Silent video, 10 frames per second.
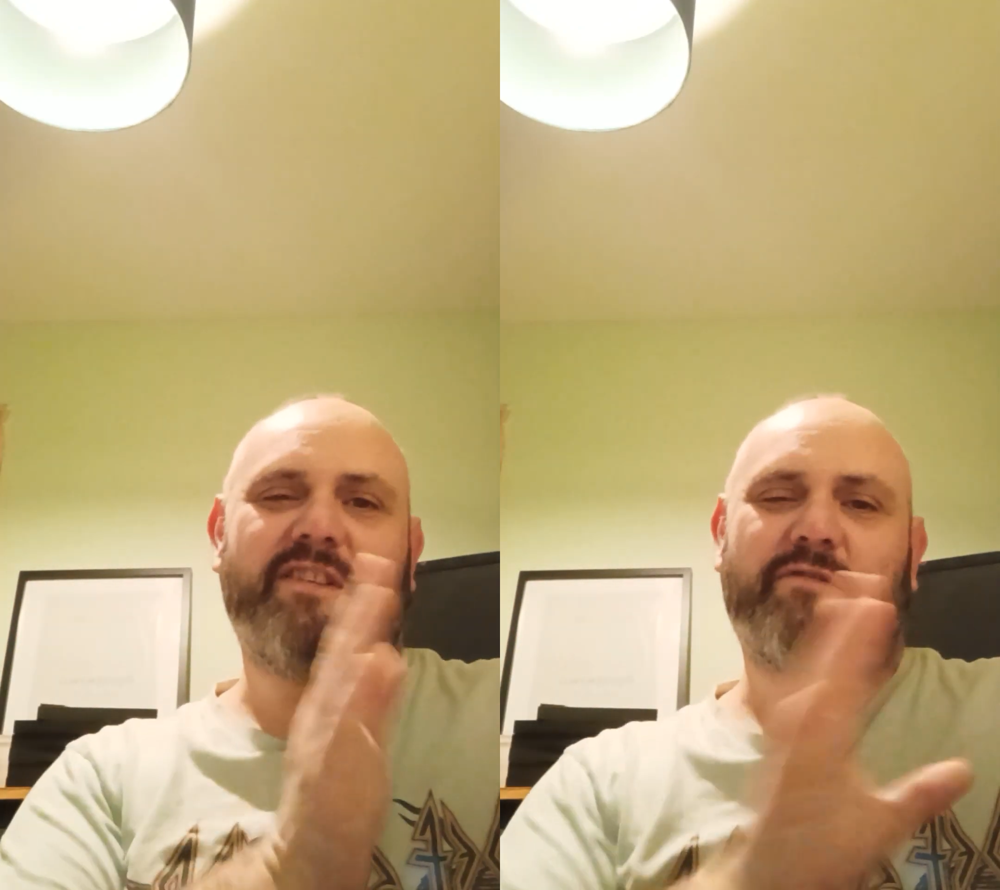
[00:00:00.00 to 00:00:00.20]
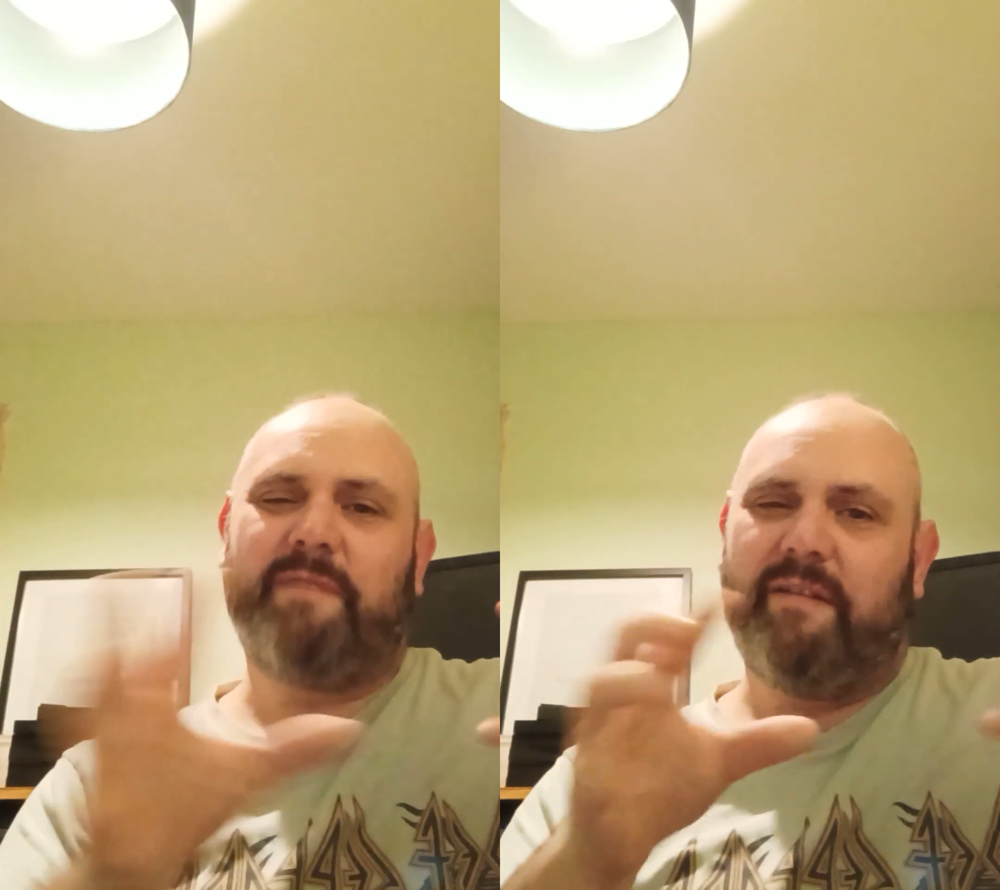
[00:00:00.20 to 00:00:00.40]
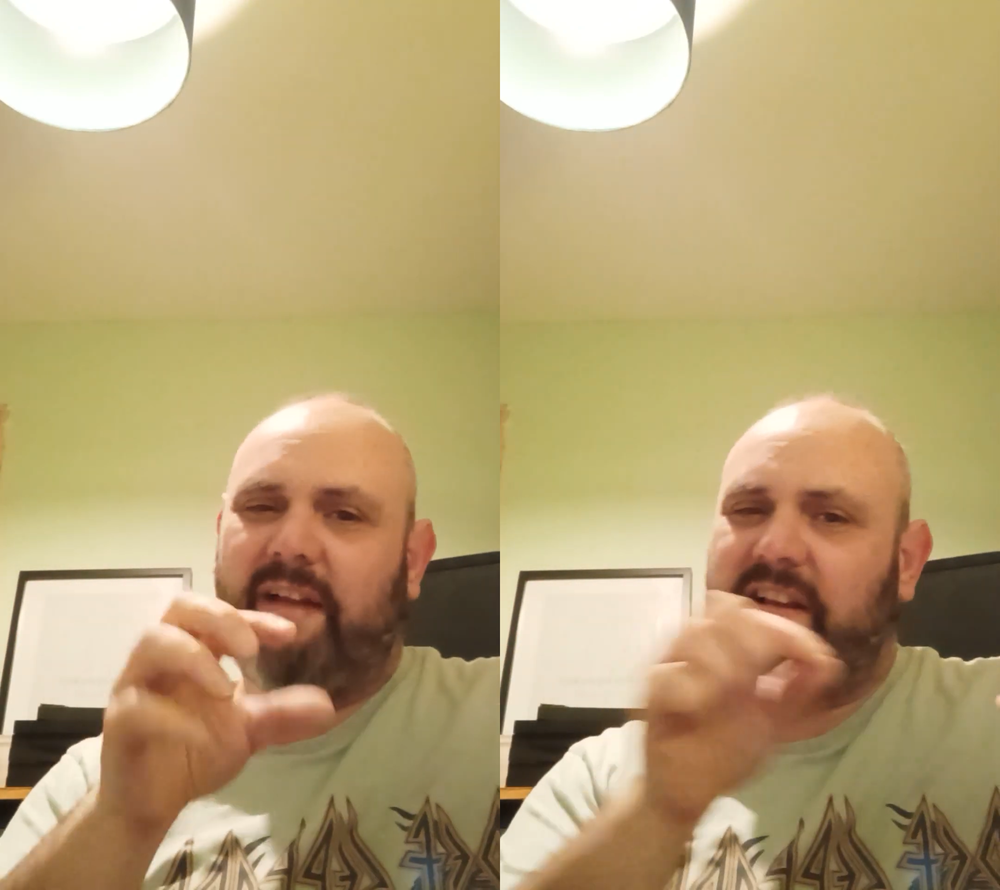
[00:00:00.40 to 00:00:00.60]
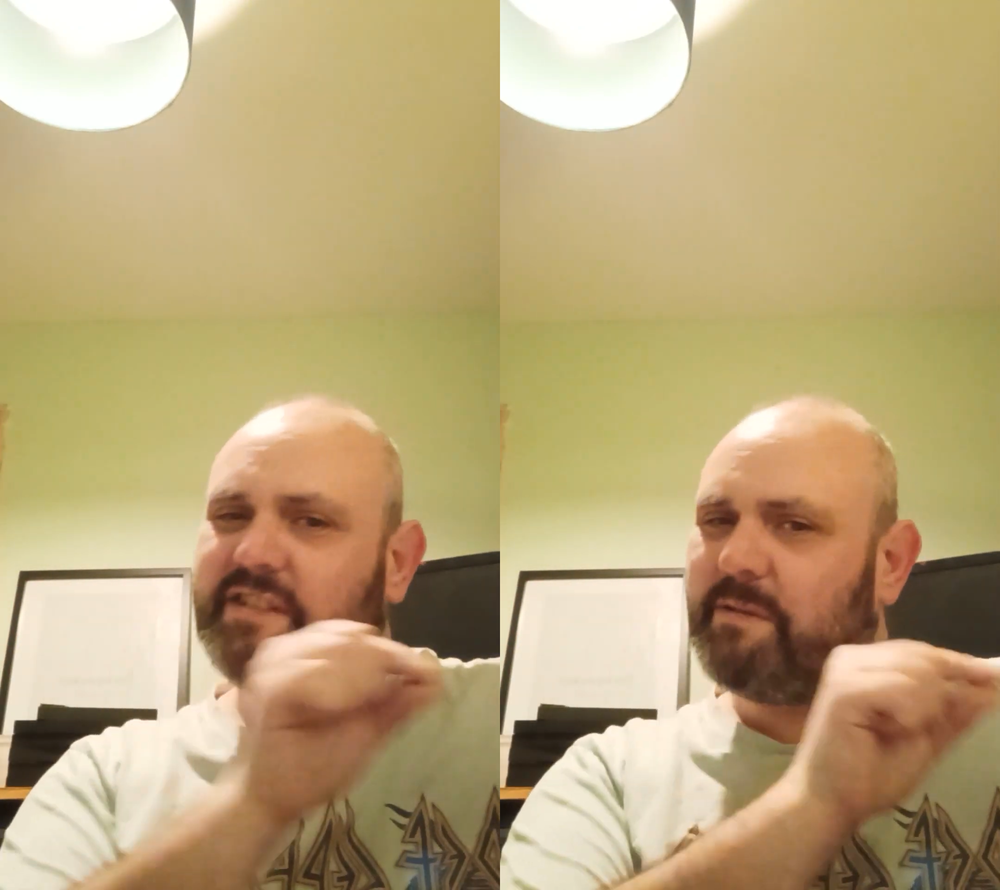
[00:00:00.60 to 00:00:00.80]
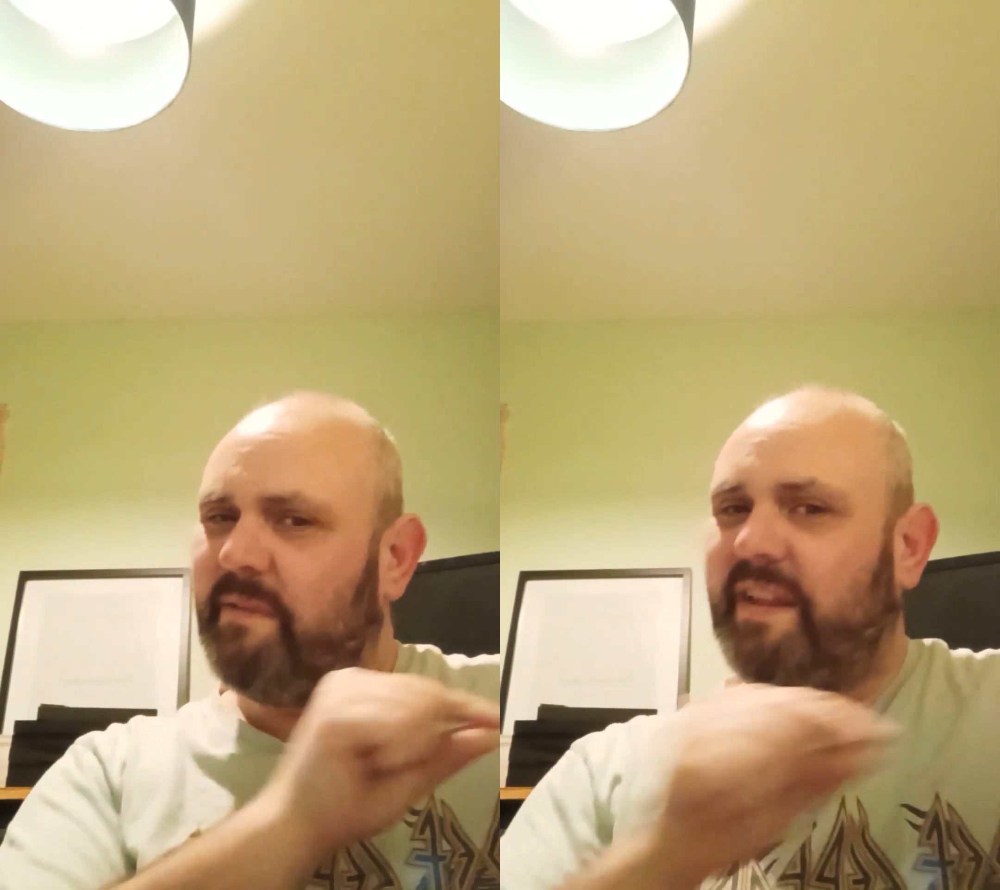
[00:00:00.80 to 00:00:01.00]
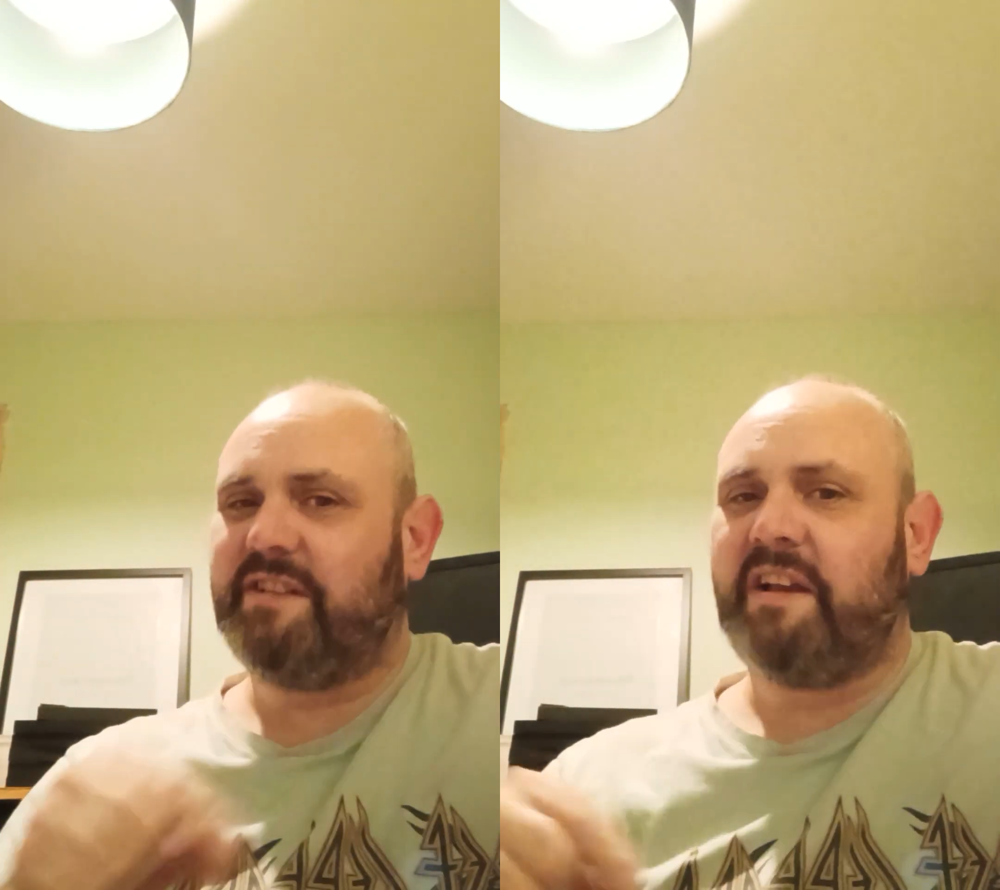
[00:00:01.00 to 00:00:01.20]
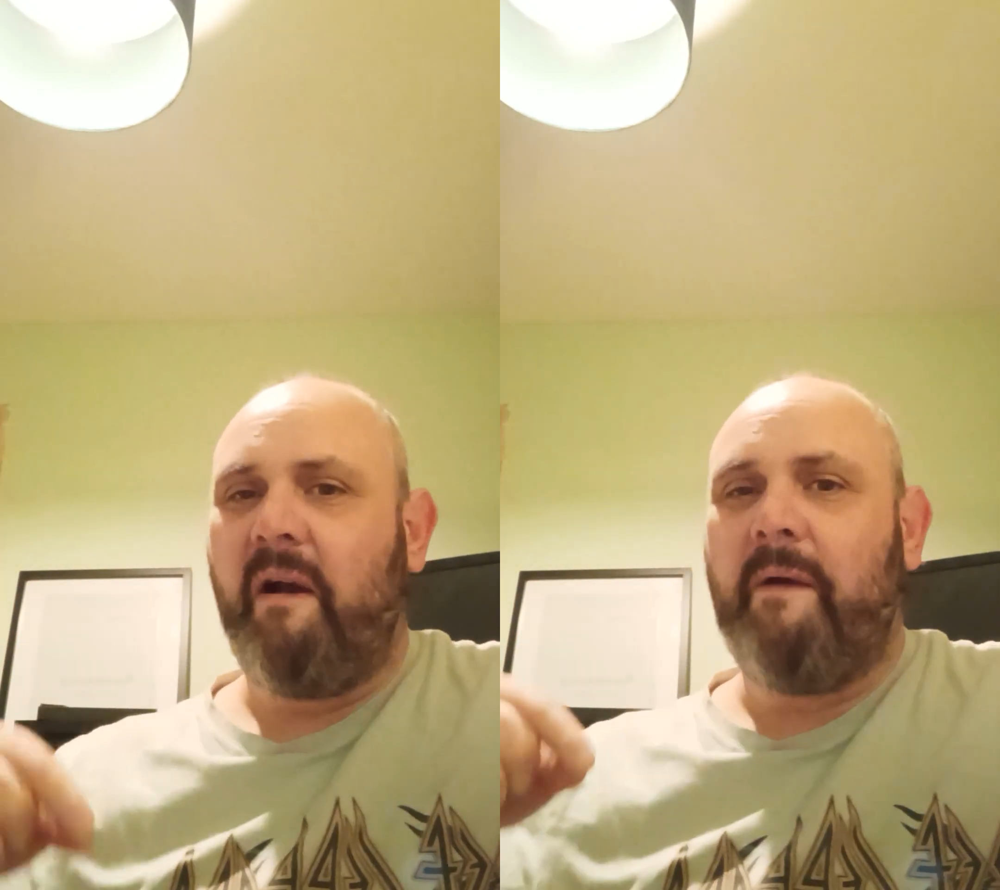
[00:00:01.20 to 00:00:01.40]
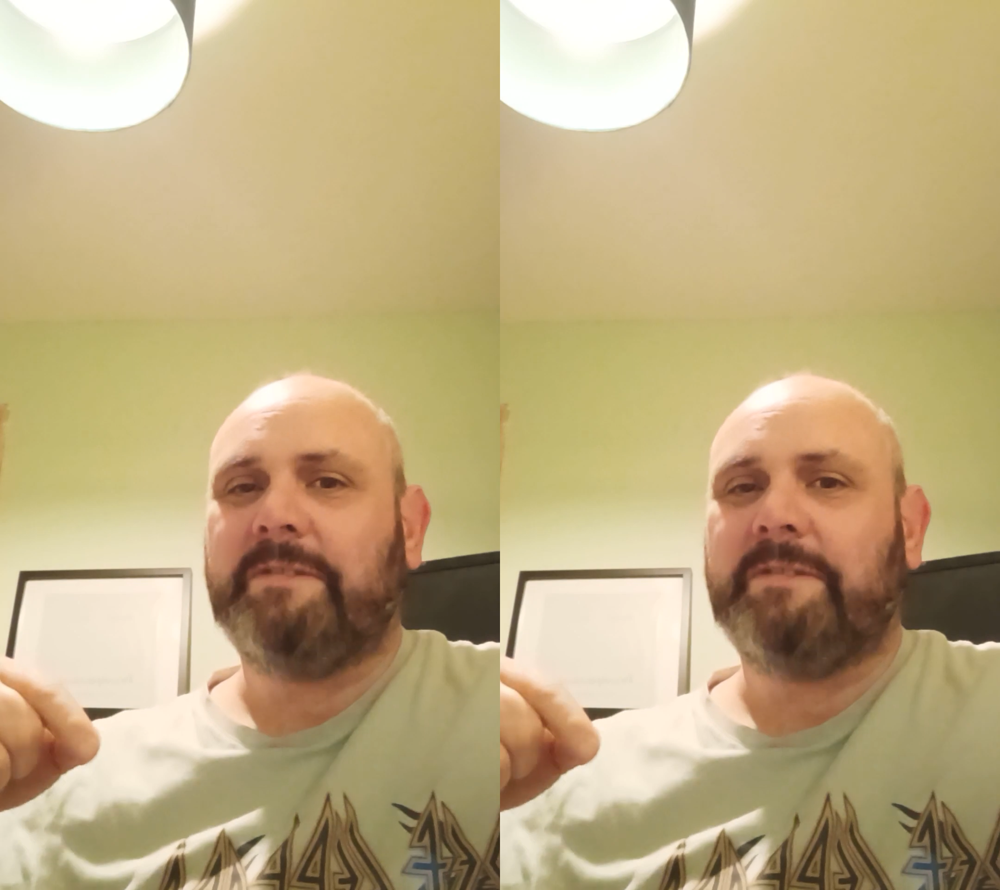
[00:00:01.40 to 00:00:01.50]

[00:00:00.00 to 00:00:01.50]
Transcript: to just rearrange some of these